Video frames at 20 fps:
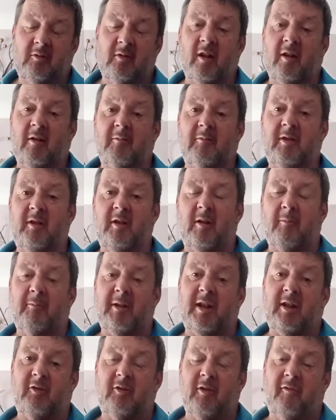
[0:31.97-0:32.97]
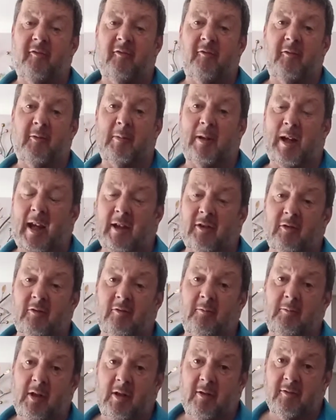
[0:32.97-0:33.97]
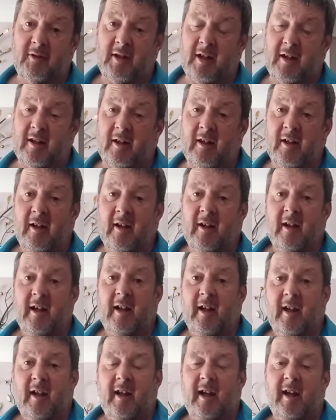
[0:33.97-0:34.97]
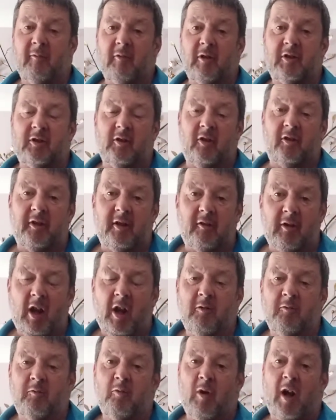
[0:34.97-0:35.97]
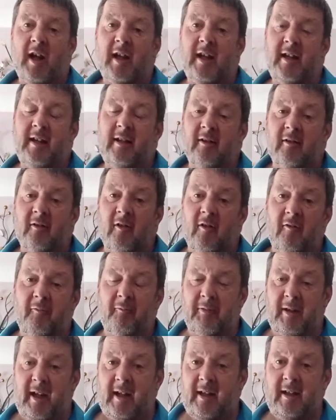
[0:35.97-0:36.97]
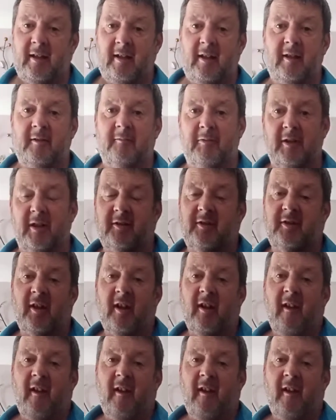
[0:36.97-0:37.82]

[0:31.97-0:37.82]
you know, being different from classical music. Everyone's got their own way of playing it, but